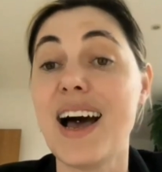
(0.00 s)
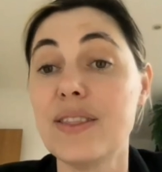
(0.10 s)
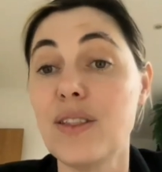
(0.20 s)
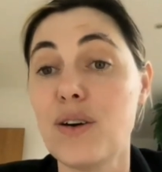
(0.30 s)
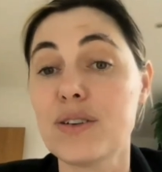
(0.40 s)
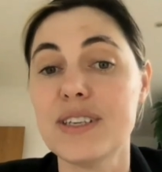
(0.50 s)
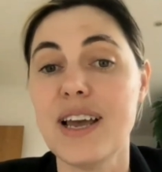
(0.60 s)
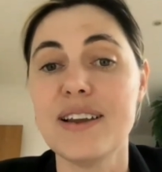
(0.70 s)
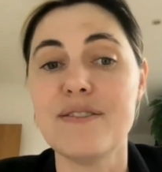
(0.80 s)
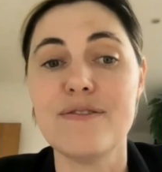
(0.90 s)
unlocks
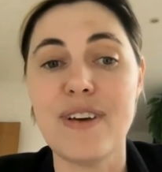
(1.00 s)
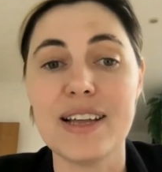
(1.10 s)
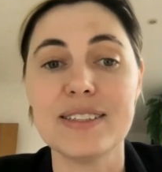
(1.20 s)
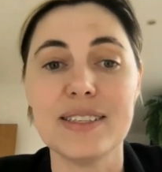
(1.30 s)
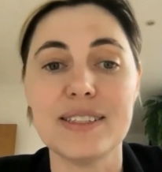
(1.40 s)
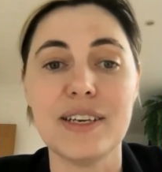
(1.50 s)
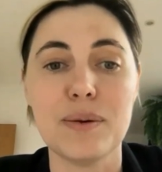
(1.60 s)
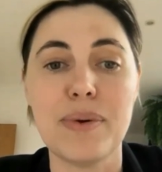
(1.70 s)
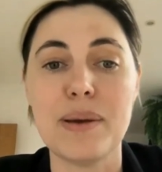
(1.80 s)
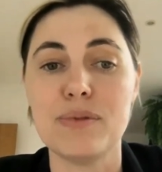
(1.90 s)
and advances young
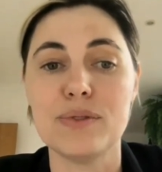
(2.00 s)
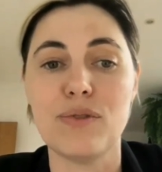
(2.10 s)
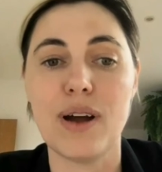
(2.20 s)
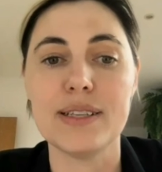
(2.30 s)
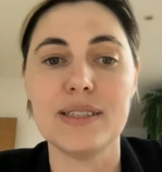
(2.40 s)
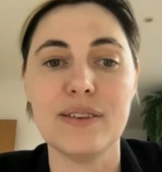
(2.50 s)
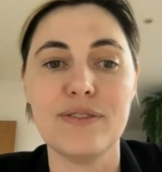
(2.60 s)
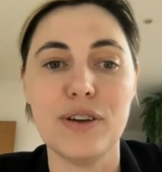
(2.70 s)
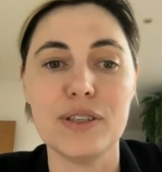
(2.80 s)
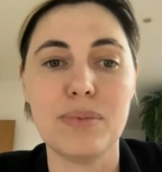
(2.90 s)
people's rights in the
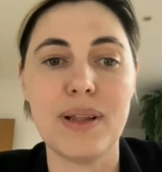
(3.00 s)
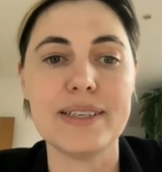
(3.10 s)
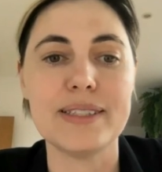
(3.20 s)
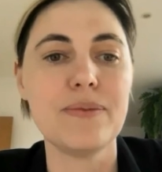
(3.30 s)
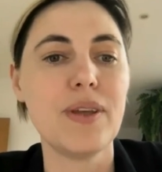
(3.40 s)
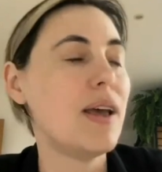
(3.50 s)
first place.